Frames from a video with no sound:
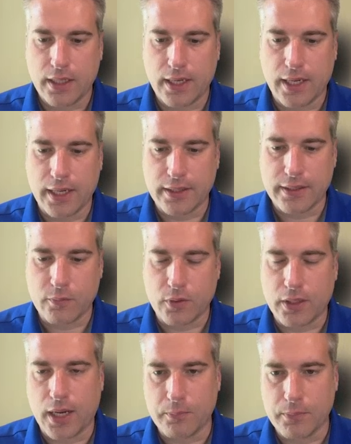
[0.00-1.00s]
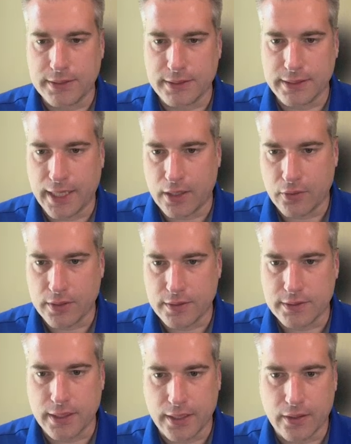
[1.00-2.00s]
and that we're not missing out on the
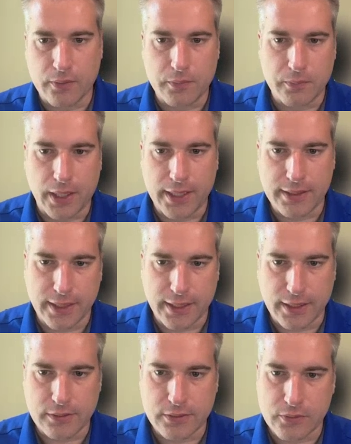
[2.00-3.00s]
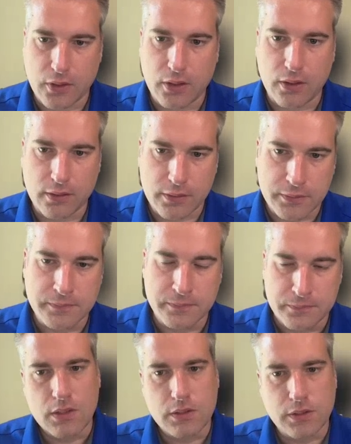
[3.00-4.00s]
sale by it taking too long.
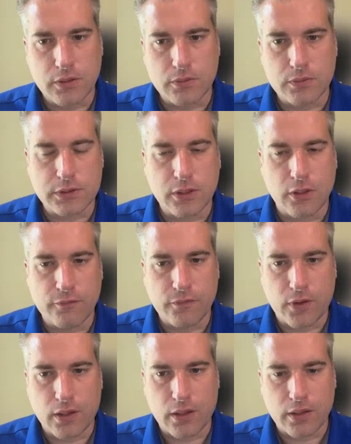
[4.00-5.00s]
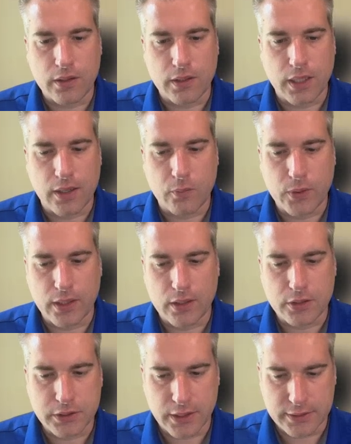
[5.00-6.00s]
So far, we are
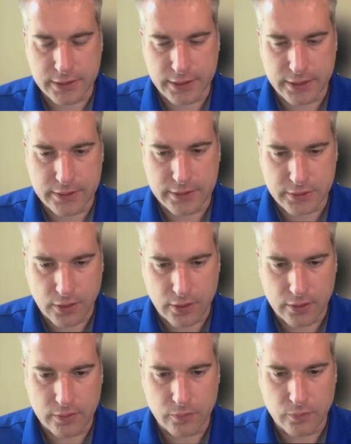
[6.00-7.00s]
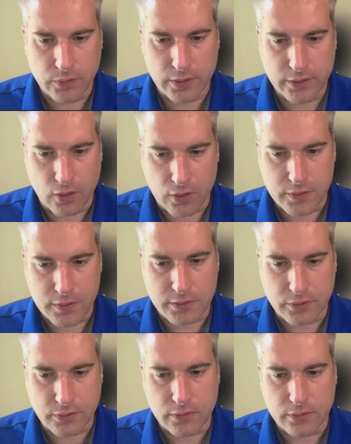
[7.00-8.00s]
just getting started with
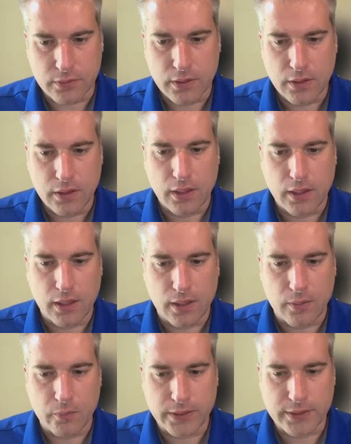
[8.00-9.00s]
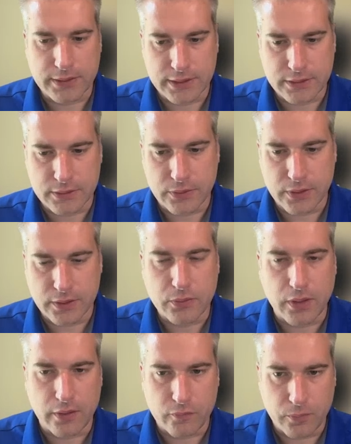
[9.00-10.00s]
Arsenal. We did do a
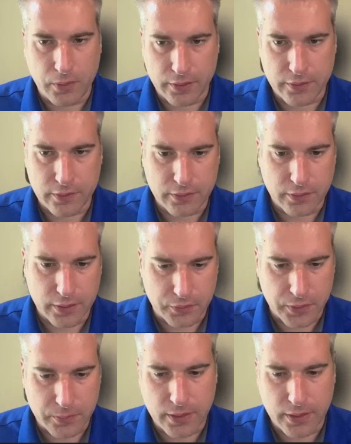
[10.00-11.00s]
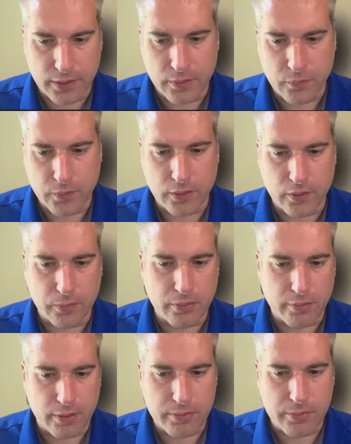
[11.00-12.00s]
12-month agreement. We are
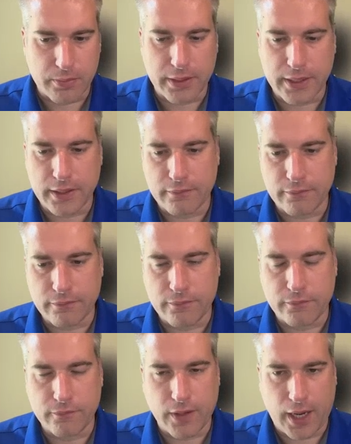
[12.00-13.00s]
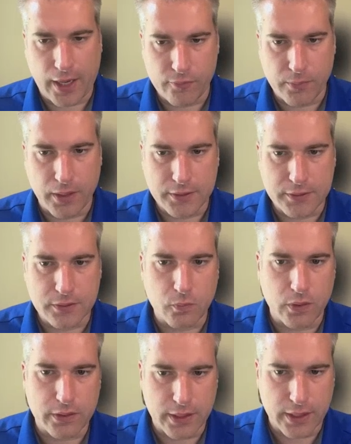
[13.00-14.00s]
probably 5 months
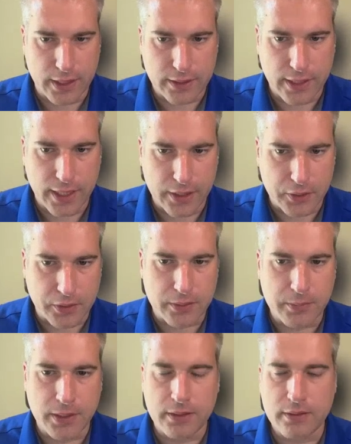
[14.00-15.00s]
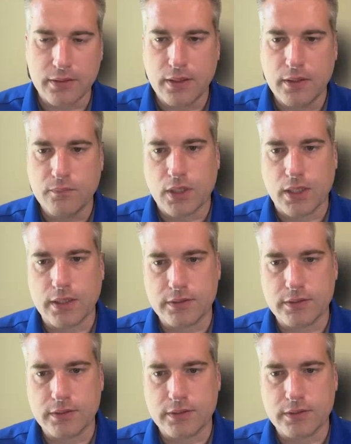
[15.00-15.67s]
within that agreement. And